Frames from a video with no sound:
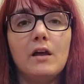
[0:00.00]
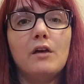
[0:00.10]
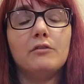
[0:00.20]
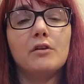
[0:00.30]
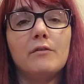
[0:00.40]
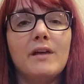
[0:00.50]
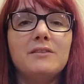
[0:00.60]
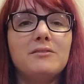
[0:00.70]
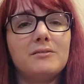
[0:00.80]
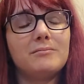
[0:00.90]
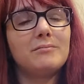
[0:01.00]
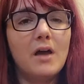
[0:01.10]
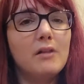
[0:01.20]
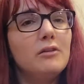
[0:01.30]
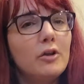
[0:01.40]
So that's
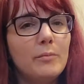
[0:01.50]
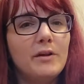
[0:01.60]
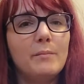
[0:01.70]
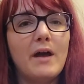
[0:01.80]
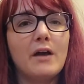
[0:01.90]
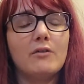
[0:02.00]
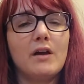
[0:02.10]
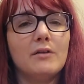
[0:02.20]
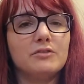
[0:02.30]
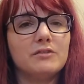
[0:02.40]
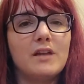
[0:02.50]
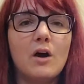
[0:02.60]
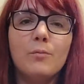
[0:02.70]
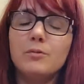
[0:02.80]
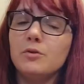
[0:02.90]
a little bit of background just to
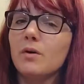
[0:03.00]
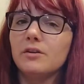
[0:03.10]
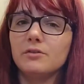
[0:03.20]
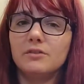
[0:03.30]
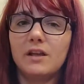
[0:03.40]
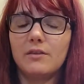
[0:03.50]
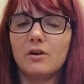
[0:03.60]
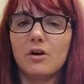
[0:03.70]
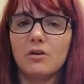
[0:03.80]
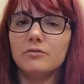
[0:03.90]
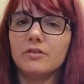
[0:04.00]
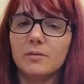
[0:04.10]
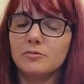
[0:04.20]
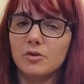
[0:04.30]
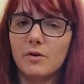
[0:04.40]
help you understand the cards that I'm
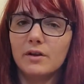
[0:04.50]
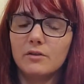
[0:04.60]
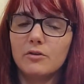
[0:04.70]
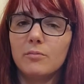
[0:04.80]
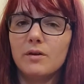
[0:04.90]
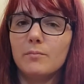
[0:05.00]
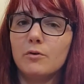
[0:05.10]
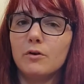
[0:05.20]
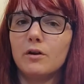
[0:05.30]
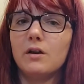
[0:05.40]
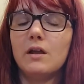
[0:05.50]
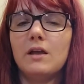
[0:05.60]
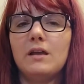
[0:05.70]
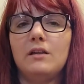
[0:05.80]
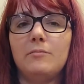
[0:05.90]
drawing a little bit more.
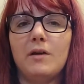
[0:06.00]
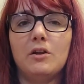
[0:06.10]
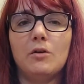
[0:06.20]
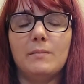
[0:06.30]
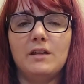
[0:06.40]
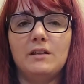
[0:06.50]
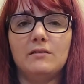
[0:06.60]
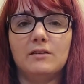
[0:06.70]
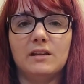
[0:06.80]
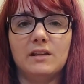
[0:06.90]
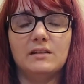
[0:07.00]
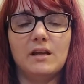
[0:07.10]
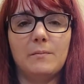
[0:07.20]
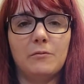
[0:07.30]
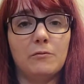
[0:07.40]
It's by no means an
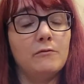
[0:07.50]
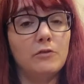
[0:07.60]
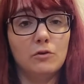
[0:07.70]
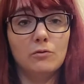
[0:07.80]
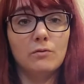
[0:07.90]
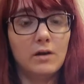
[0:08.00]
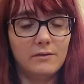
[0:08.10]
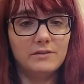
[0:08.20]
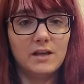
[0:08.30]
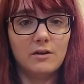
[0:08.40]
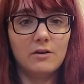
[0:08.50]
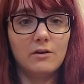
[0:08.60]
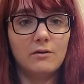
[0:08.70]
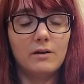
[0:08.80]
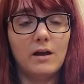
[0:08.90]
in-depth review of
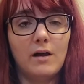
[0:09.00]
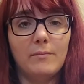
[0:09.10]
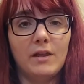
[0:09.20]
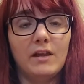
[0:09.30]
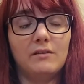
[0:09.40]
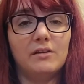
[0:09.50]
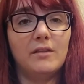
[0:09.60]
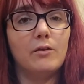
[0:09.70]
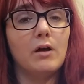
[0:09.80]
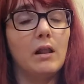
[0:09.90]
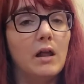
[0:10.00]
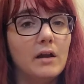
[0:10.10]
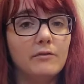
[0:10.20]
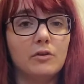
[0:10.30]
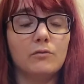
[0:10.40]
tarot. Like I said, there are a lot
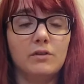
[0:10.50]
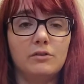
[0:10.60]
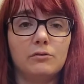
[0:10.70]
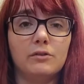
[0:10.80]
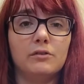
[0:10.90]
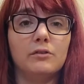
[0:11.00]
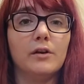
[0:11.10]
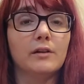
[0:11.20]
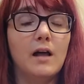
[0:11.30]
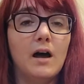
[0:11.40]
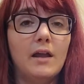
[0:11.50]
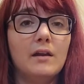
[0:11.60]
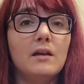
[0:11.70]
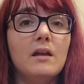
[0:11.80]
of good resources online.